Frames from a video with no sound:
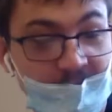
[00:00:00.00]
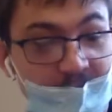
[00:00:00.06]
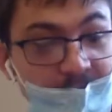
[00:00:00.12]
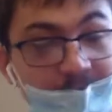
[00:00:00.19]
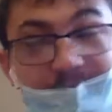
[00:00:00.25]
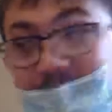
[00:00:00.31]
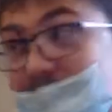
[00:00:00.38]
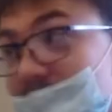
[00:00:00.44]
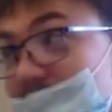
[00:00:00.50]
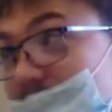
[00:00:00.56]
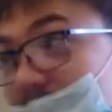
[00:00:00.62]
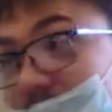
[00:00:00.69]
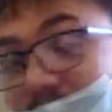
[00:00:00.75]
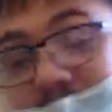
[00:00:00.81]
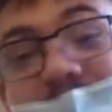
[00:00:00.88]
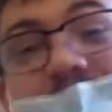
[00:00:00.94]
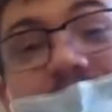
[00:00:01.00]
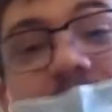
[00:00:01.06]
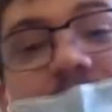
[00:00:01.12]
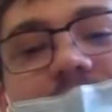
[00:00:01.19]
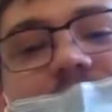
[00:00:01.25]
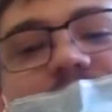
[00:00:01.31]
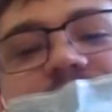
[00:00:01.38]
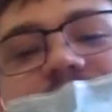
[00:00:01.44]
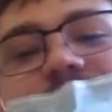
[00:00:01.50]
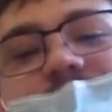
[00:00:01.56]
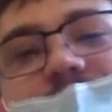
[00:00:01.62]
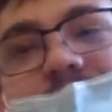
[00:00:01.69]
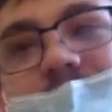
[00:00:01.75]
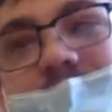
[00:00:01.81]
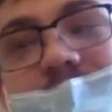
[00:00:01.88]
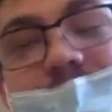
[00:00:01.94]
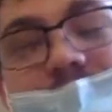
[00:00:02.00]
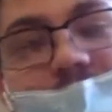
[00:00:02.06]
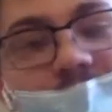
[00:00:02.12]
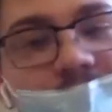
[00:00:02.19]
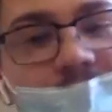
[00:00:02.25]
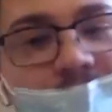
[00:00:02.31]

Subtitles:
I just wanted to make this quick little